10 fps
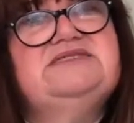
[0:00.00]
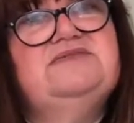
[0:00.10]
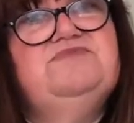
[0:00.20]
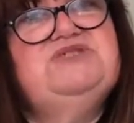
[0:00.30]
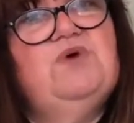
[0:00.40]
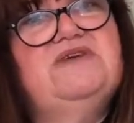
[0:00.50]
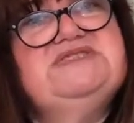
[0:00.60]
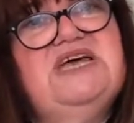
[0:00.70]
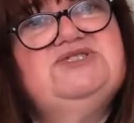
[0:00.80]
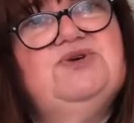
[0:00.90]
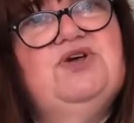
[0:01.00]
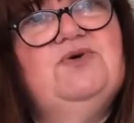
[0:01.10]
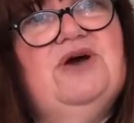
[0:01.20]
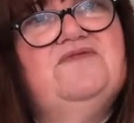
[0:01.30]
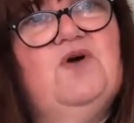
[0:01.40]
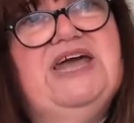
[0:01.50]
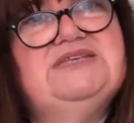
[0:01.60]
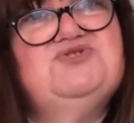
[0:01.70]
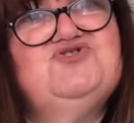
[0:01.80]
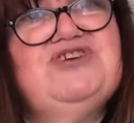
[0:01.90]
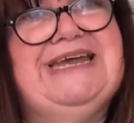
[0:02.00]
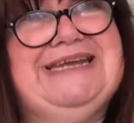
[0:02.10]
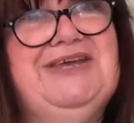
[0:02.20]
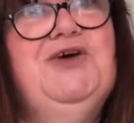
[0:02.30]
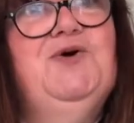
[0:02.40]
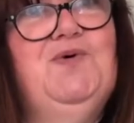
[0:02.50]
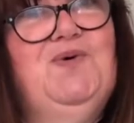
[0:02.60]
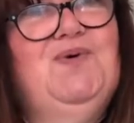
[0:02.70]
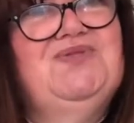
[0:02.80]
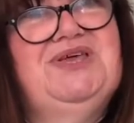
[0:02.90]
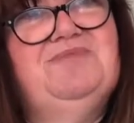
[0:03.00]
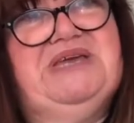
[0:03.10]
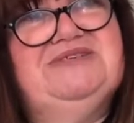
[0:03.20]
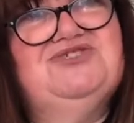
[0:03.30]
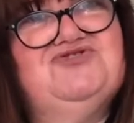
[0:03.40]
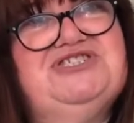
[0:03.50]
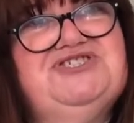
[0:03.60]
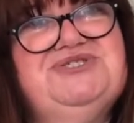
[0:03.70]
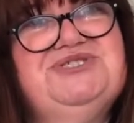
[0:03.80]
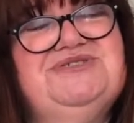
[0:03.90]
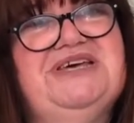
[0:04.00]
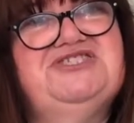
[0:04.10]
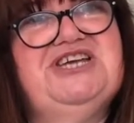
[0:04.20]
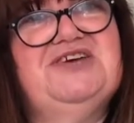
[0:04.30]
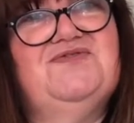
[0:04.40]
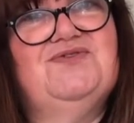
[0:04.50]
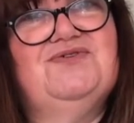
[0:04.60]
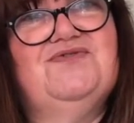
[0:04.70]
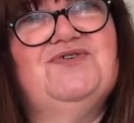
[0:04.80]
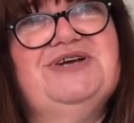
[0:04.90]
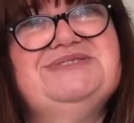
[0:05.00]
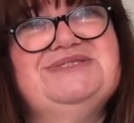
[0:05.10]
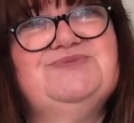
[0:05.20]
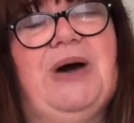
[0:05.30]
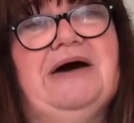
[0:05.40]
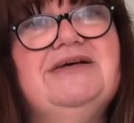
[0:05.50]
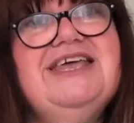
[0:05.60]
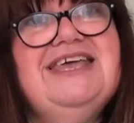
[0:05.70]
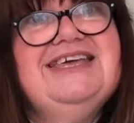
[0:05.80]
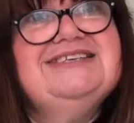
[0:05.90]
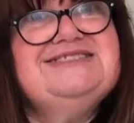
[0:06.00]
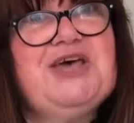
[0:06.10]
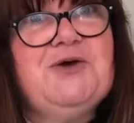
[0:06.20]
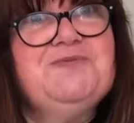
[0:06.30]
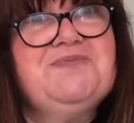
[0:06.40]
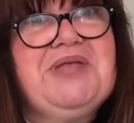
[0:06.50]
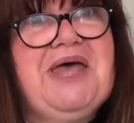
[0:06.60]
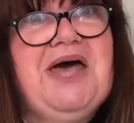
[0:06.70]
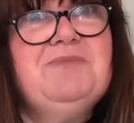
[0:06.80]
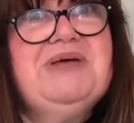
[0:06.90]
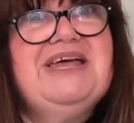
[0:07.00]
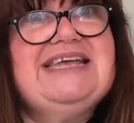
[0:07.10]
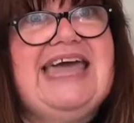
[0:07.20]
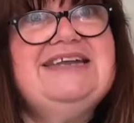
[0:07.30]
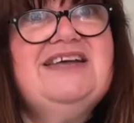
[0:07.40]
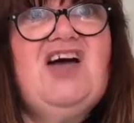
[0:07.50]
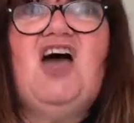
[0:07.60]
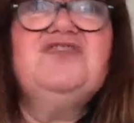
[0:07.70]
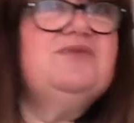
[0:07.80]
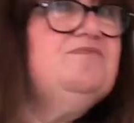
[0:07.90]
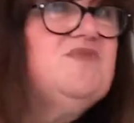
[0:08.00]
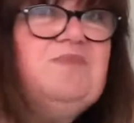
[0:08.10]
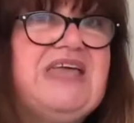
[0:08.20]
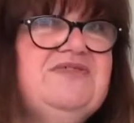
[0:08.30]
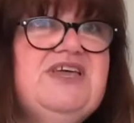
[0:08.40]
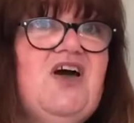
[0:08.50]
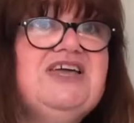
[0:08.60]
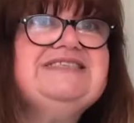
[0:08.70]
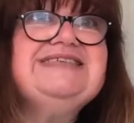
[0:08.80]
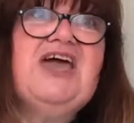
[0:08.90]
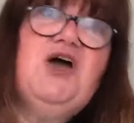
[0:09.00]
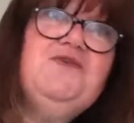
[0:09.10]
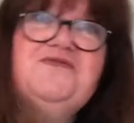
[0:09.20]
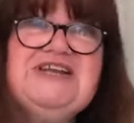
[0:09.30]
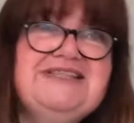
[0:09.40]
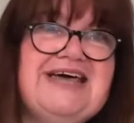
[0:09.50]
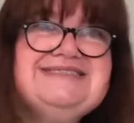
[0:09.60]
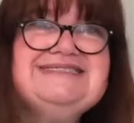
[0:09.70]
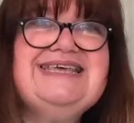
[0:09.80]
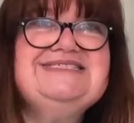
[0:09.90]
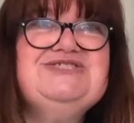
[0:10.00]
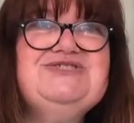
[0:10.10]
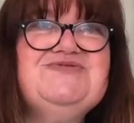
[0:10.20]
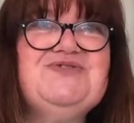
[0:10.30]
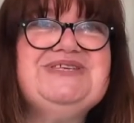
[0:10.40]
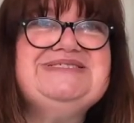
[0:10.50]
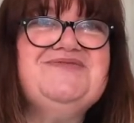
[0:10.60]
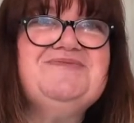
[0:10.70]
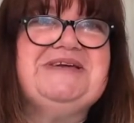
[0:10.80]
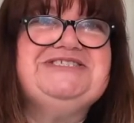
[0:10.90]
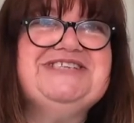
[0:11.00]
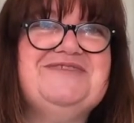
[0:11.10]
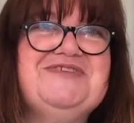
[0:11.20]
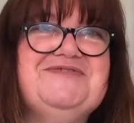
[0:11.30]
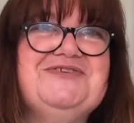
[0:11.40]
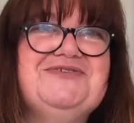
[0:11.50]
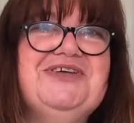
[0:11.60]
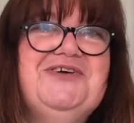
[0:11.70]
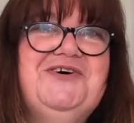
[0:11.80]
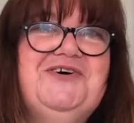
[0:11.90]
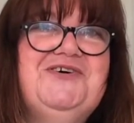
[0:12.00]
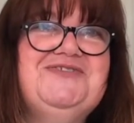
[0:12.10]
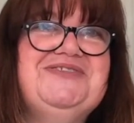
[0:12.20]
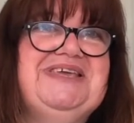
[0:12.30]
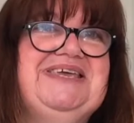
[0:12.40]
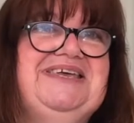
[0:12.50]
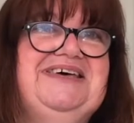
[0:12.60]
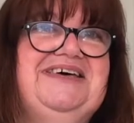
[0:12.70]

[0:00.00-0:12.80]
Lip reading: midwives can do it who have got extra training, or the paediatricians do that check for us as well. So again, the main thing I can say, hopefully that's useful, this information I've given on the